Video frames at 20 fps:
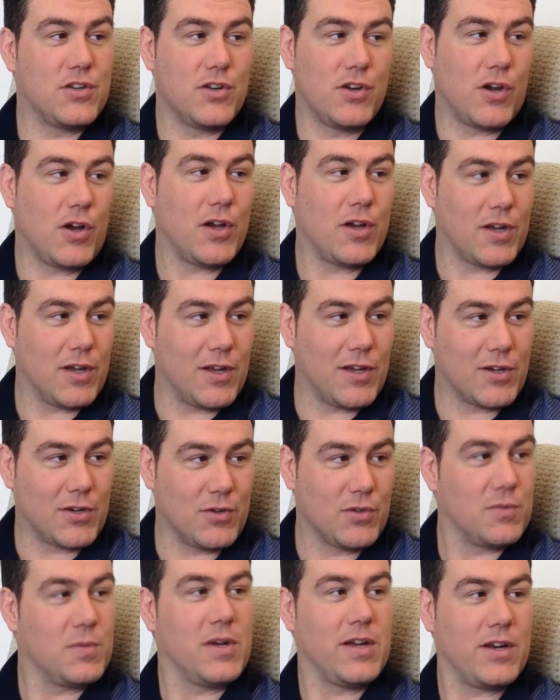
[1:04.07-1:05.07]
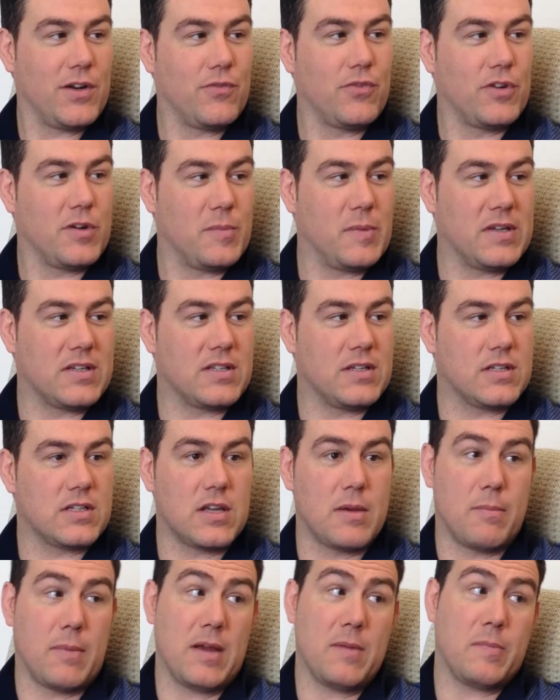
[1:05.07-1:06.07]
not a, a good way to run a business.
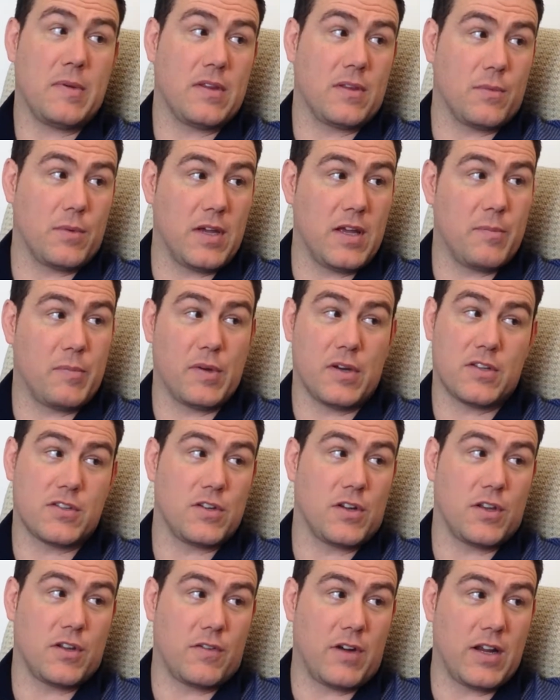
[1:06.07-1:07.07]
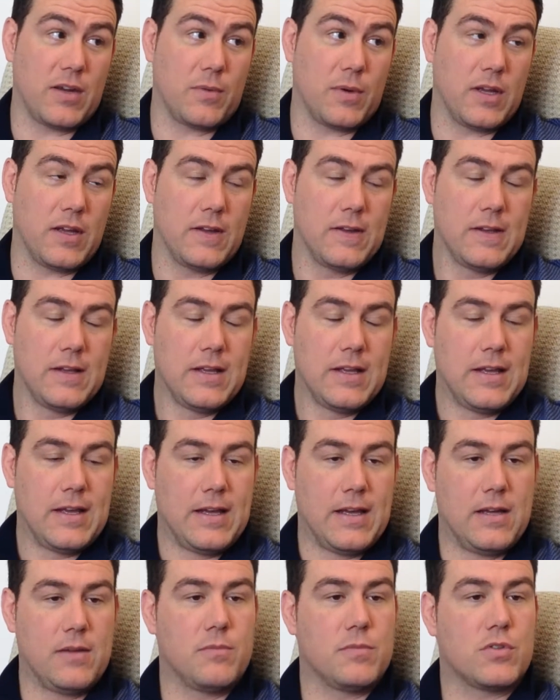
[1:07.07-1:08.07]
It might be the way, but it's not the right way.
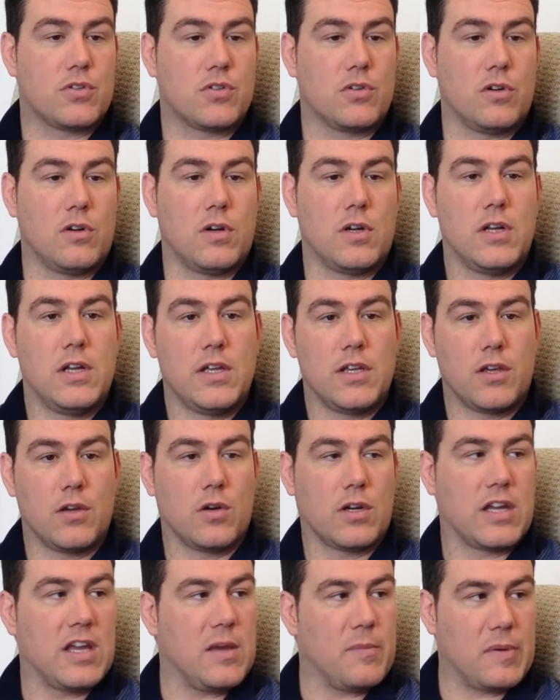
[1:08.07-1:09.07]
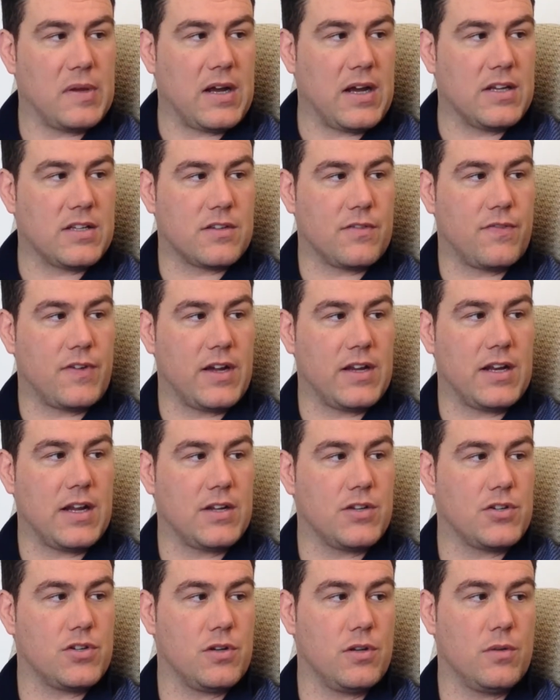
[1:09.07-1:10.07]
Um, so, you know, KPIs are
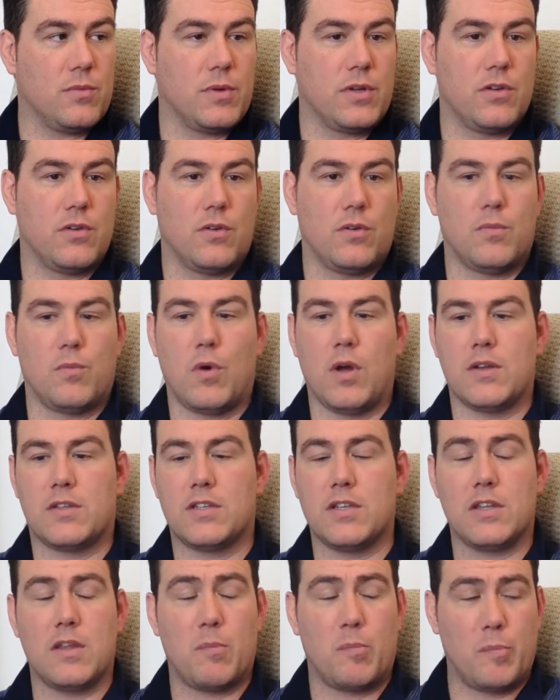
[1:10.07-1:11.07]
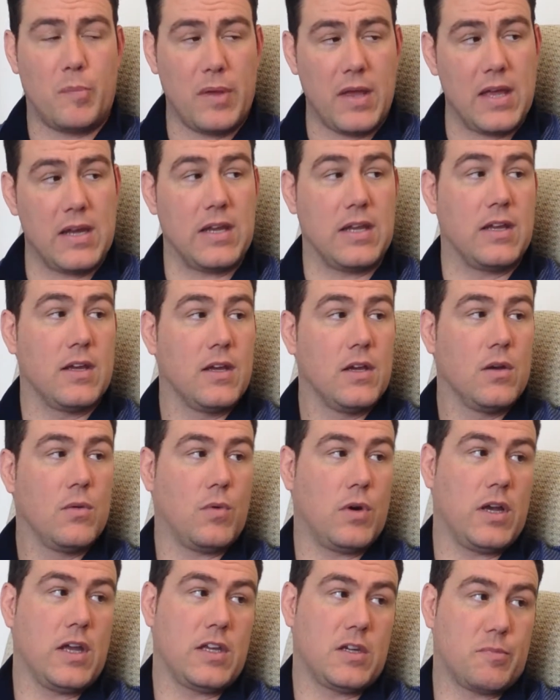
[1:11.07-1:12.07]
financial. We know what to the penny
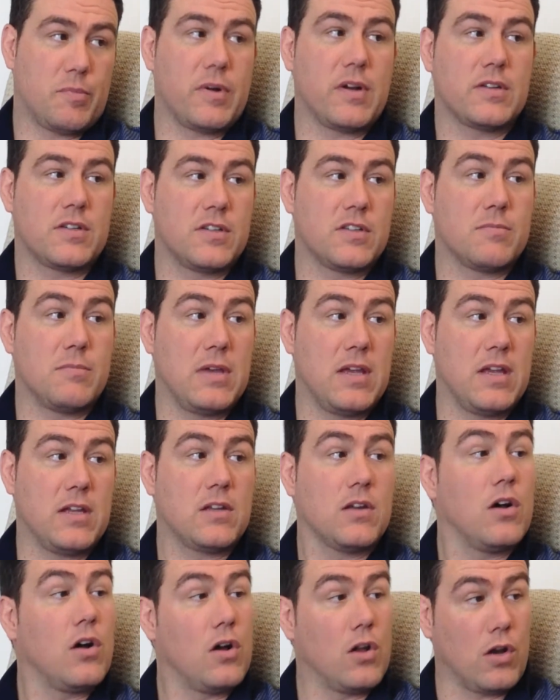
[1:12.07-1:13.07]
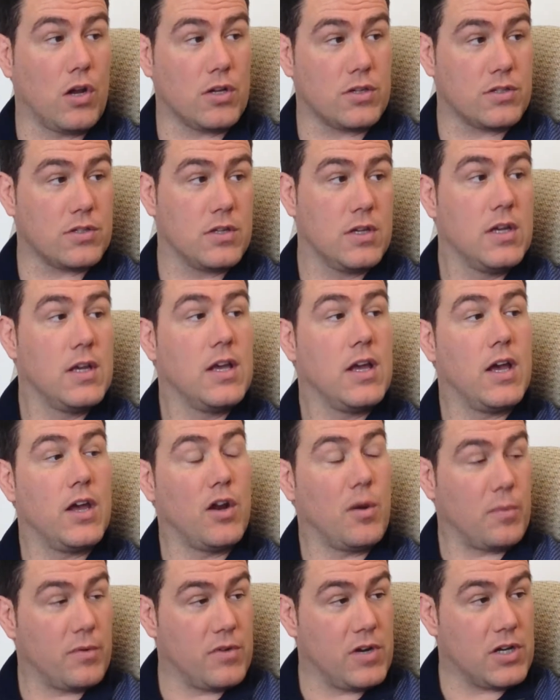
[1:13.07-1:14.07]
what each branch has made or lost, yes.
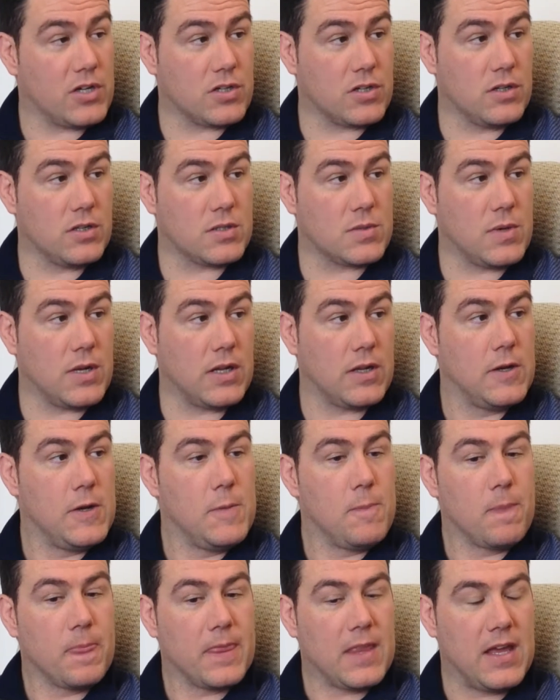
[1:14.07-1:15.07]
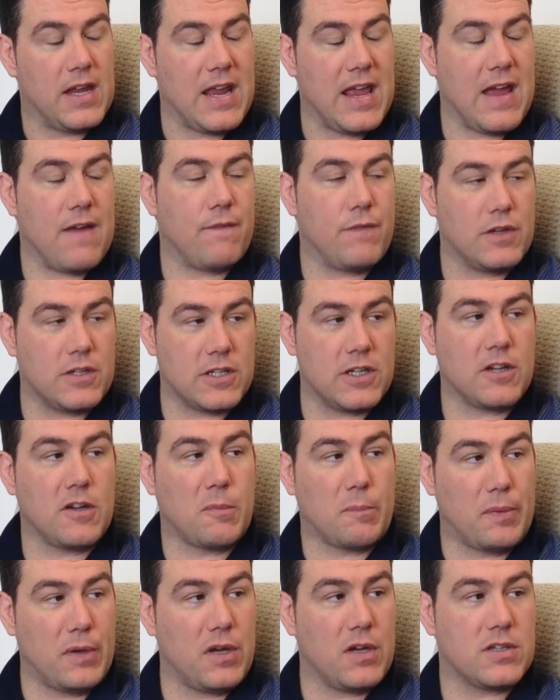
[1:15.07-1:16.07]
and operational as well. And every
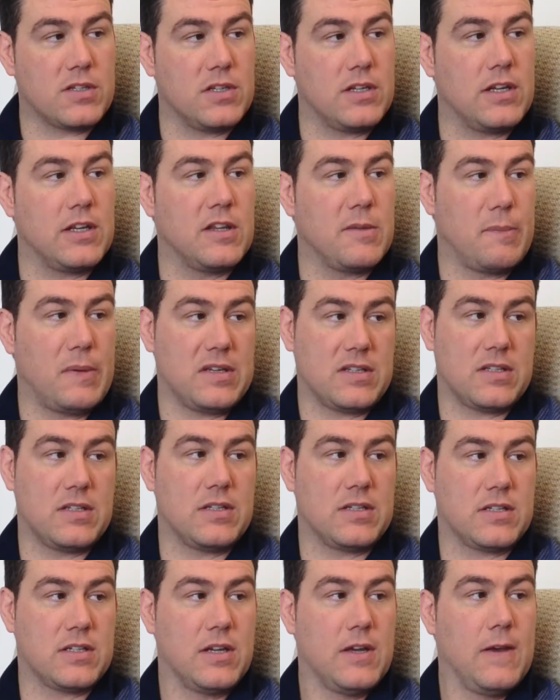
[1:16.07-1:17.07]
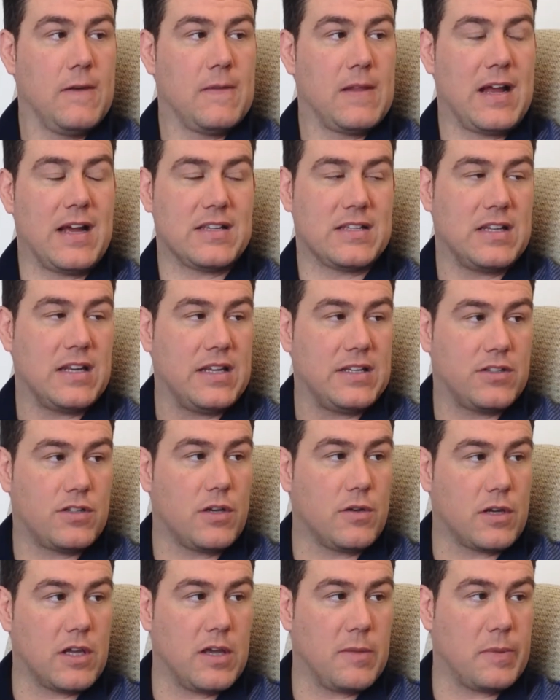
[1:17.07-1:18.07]
single person in the business has at least
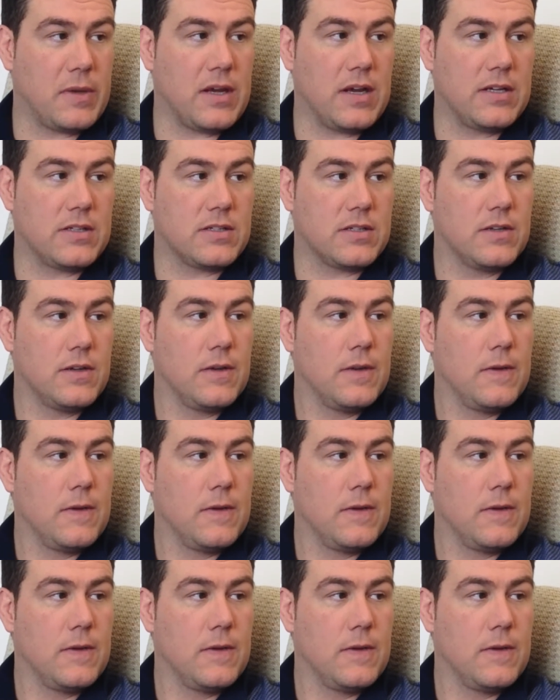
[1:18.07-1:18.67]
two KPIs.